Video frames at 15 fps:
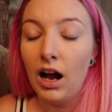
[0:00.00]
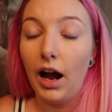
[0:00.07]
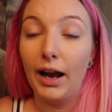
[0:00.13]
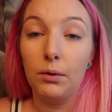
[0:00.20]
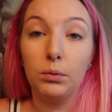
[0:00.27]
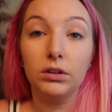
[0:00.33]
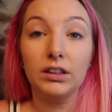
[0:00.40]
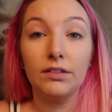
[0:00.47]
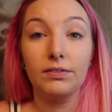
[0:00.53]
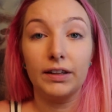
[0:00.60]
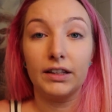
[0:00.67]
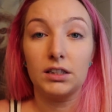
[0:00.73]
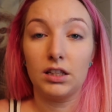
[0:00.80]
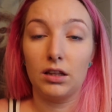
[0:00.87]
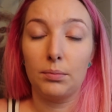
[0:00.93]
I will leave
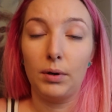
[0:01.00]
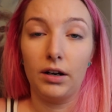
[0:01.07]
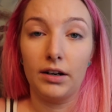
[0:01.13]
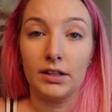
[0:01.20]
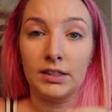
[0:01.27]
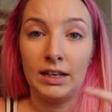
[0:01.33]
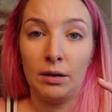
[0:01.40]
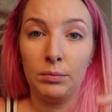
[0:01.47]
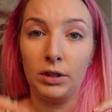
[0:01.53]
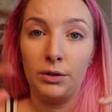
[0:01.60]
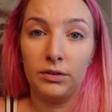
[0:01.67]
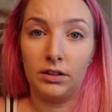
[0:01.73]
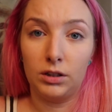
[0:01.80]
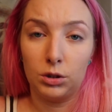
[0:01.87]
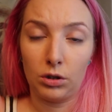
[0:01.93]
links to the products down below
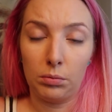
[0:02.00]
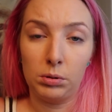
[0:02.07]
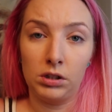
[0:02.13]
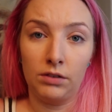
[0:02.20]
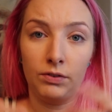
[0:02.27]
in the description